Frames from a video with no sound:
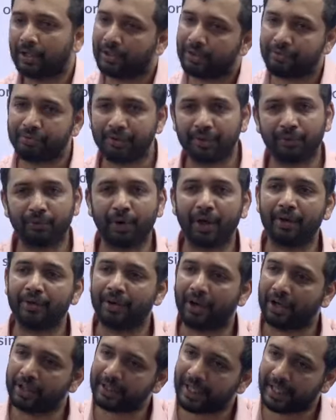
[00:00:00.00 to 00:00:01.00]
If it would have
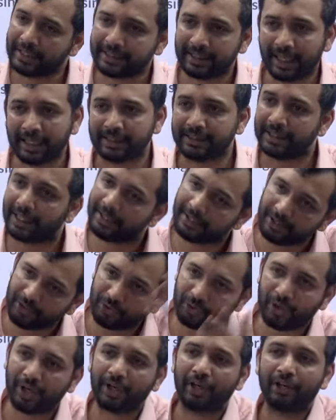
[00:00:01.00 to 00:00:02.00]
not asked last year,
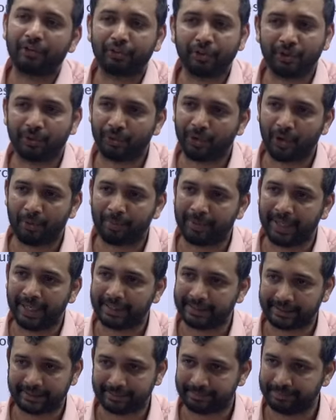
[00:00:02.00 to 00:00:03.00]
this year also it would have been
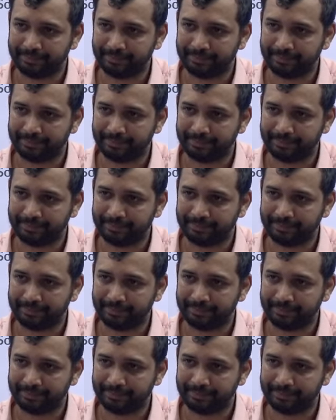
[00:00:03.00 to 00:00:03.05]
asked.